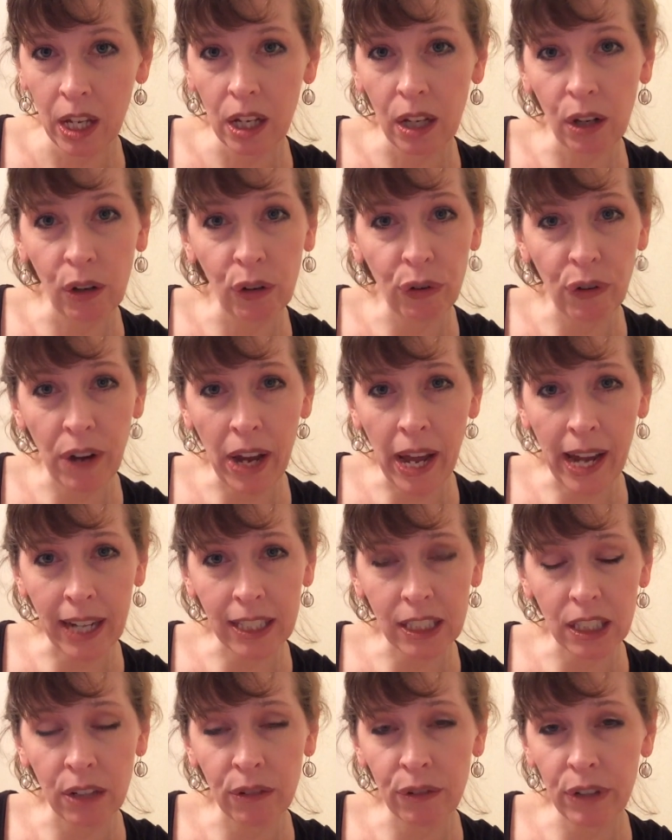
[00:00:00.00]
In
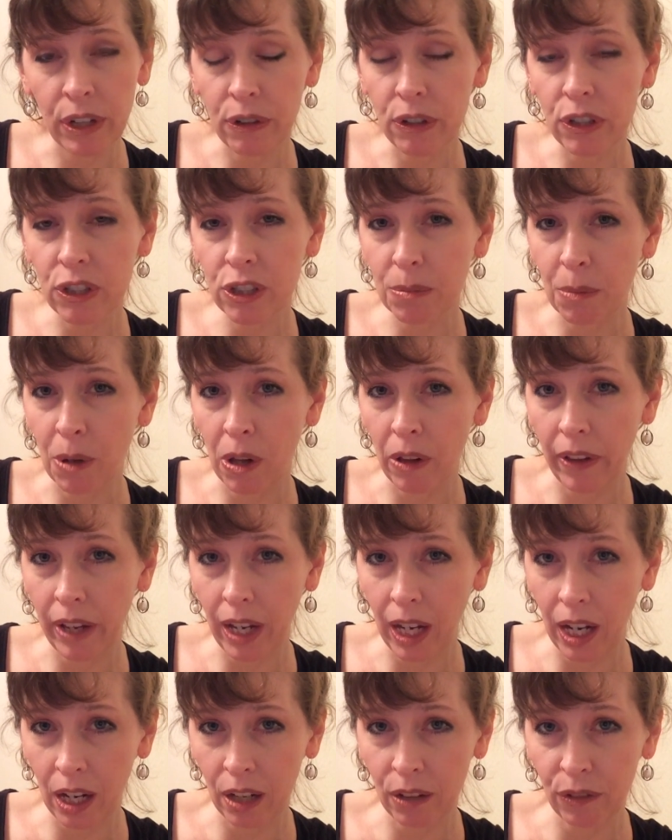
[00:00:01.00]
fact, a very small
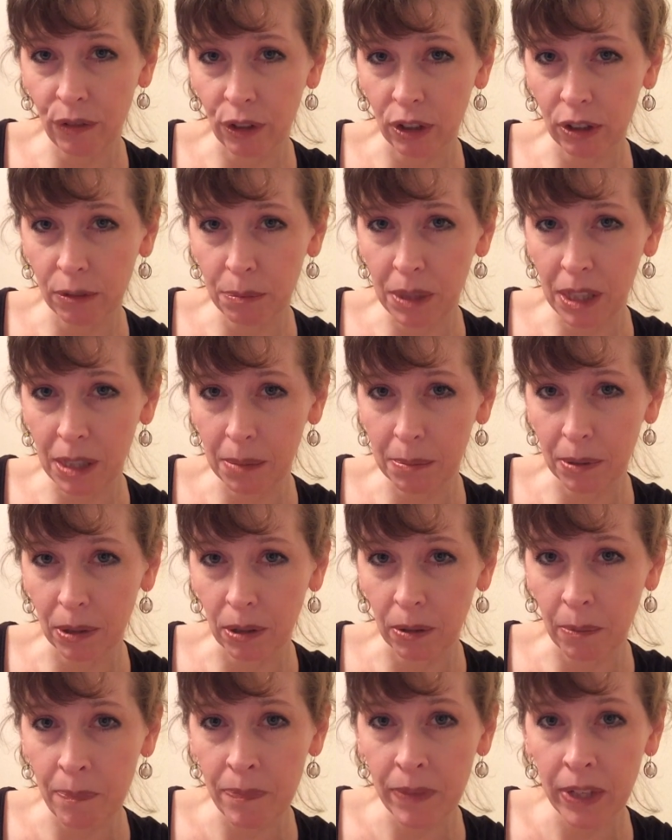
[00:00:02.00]
handful of
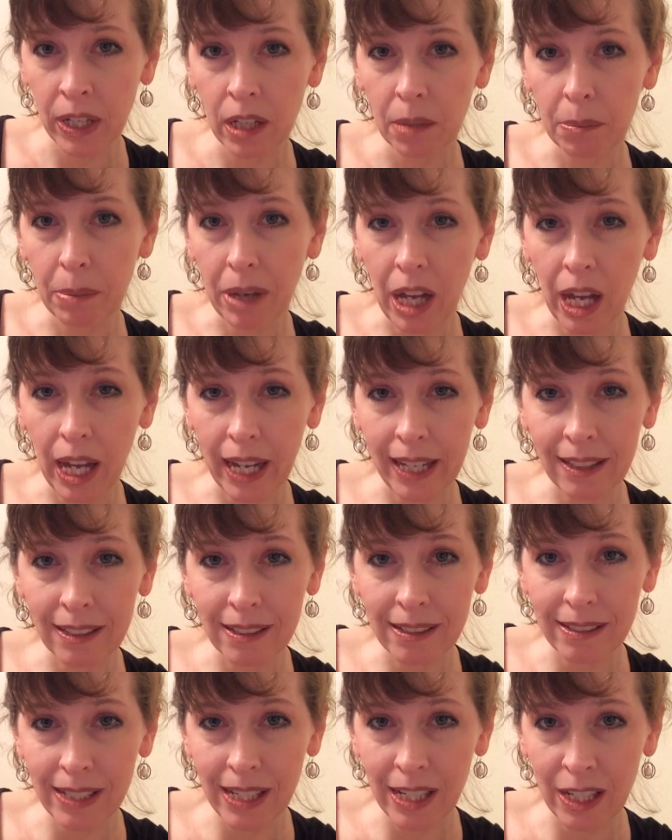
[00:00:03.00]
people behind the
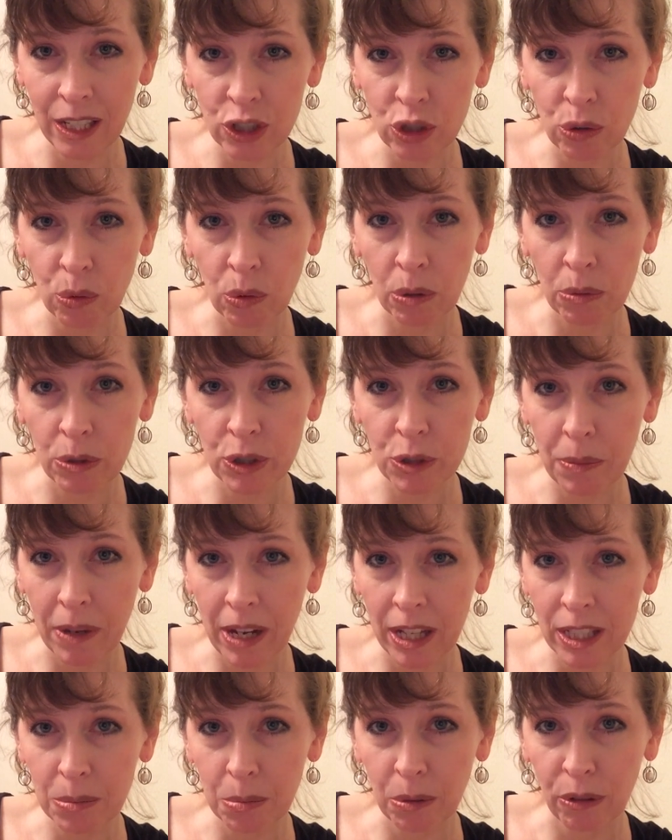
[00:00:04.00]
scenes were
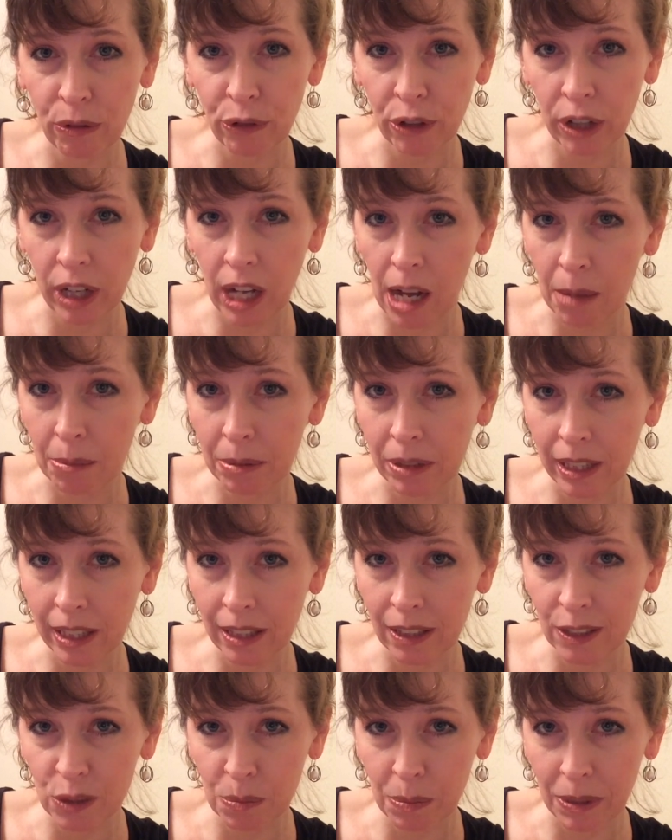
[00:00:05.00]
responsible for cobbling
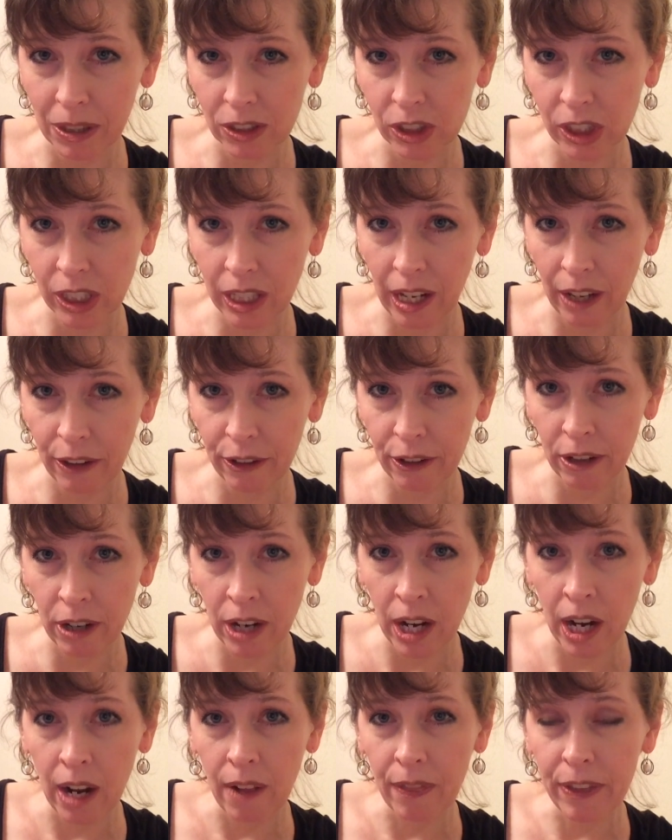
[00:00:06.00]
this bill together.
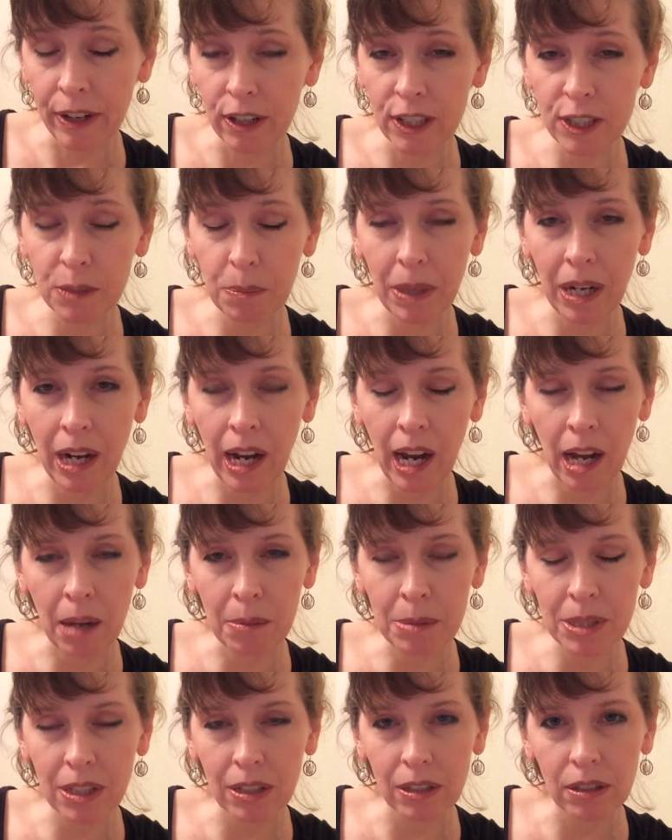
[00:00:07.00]
There has been
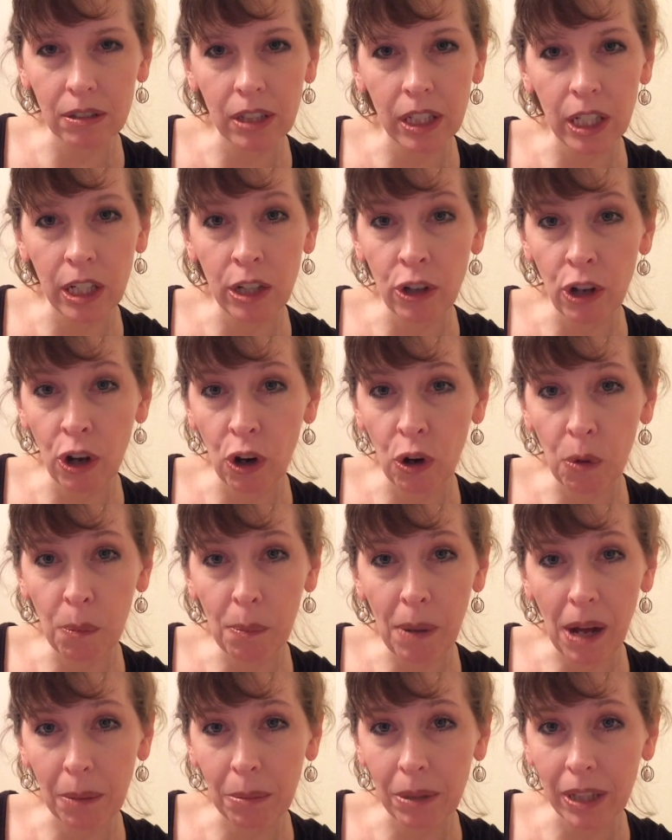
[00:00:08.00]
absolutely no
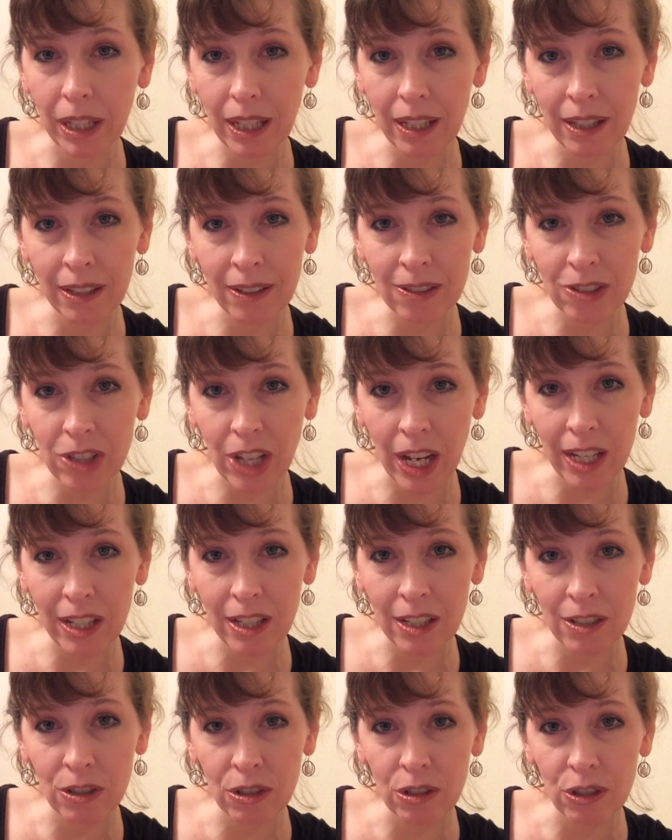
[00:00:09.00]
public insight
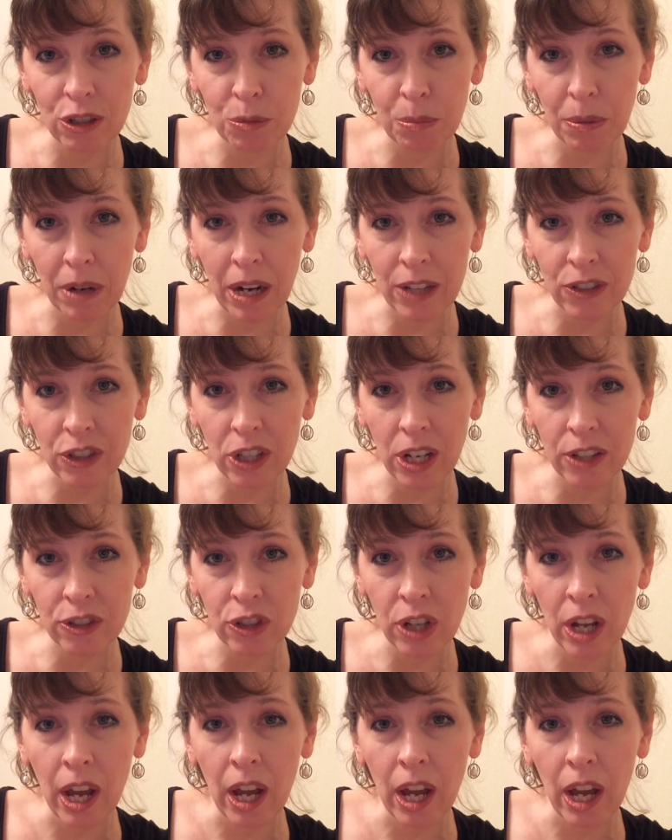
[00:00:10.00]
into this process.